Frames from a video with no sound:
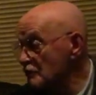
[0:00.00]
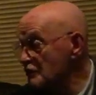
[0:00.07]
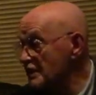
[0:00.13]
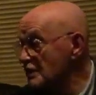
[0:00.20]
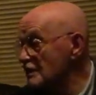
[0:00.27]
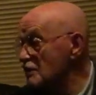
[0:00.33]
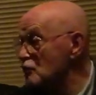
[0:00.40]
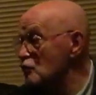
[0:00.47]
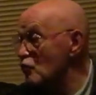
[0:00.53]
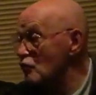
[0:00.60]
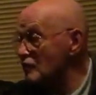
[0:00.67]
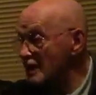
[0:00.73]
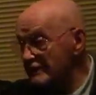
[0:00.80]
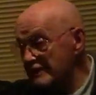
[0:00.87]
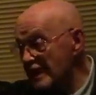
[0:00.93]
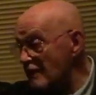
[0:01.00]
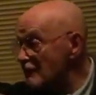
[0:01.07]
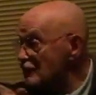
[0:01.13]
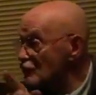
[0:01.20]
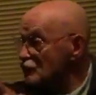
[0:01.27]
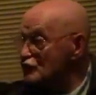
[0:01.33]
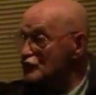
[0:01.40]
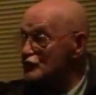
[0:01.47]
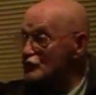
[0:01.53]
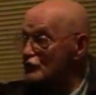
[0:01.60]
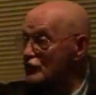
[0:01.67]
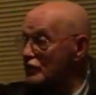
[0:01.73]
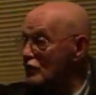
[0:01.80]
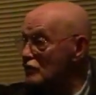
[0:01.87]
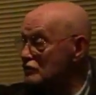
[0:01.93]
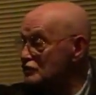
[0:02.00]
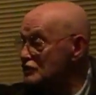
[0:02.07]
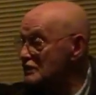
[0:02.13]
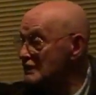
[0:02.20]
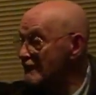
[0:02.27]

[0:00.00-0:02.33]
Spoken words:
We had a little walk around Abbey Road Studios.